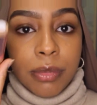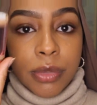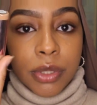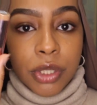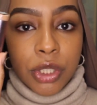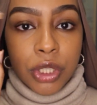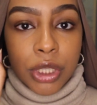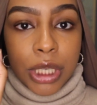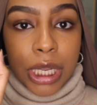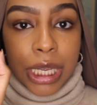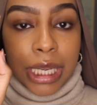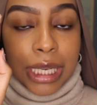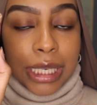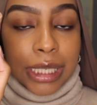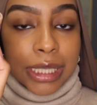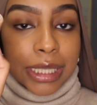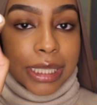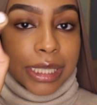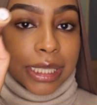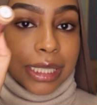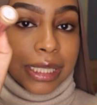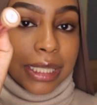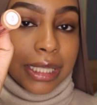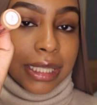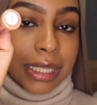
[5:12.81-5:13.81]
shade
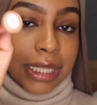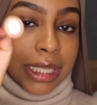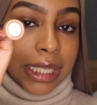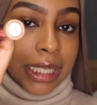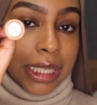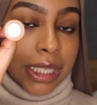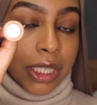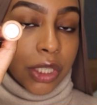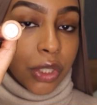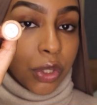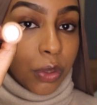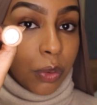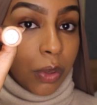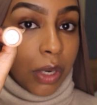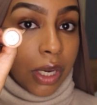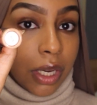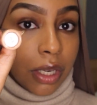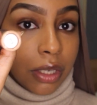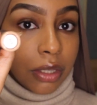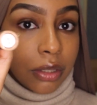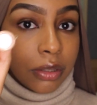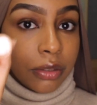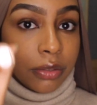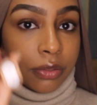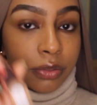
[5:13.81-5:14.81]

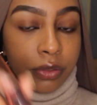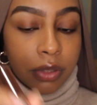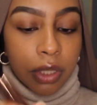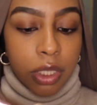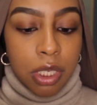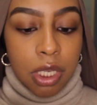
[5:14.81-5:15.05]
C12.